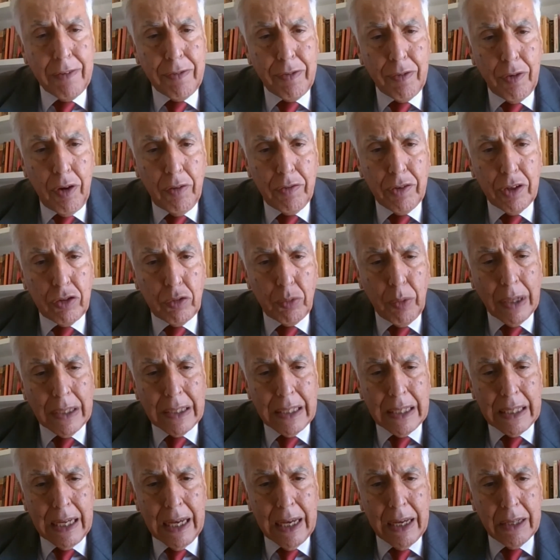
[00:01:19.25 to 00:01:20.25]
over 20
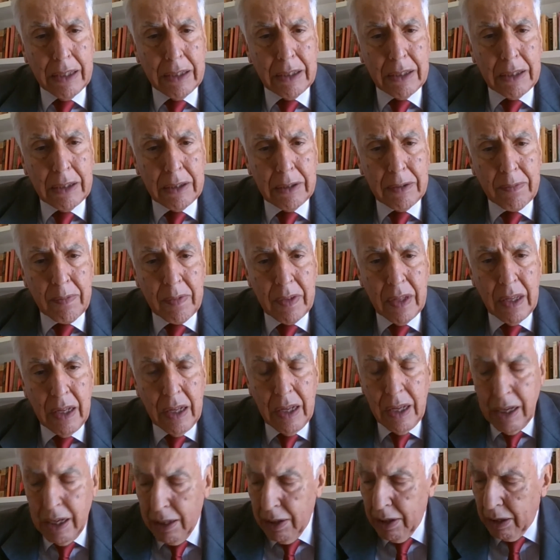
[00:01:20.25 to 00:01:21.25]
years,
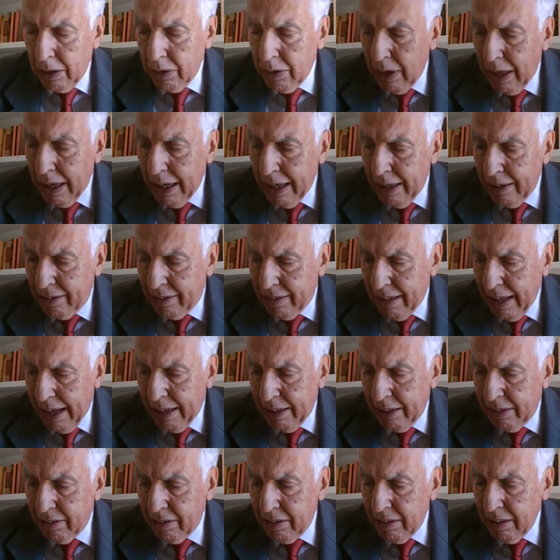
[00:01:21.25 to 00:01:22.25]
in the United
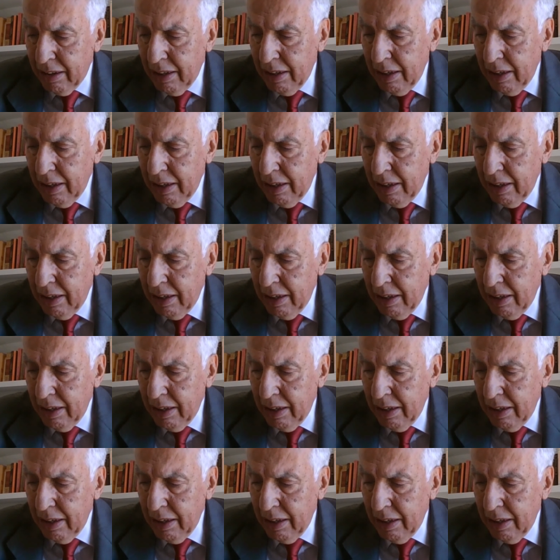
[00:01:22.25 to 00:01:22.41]
States,